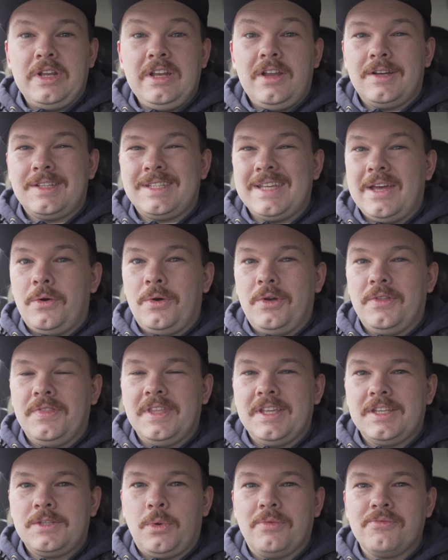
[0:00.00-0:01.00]
lucked out on
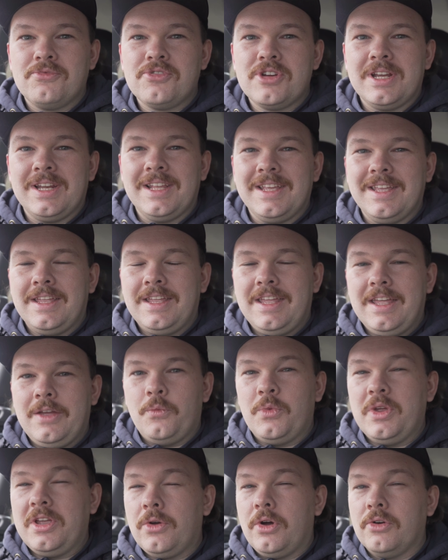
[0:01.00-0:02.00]
this one, really.
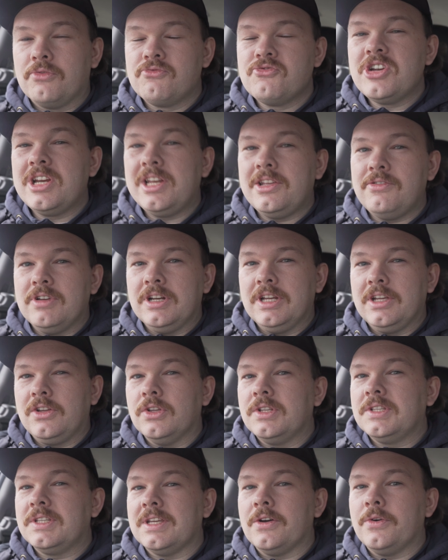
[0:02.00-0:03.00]
We got a really
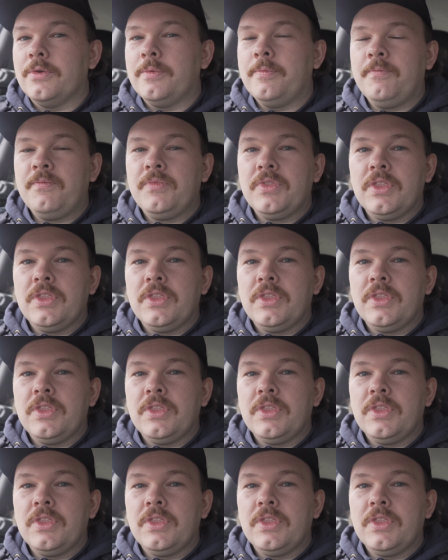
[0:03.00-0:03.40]
good deal.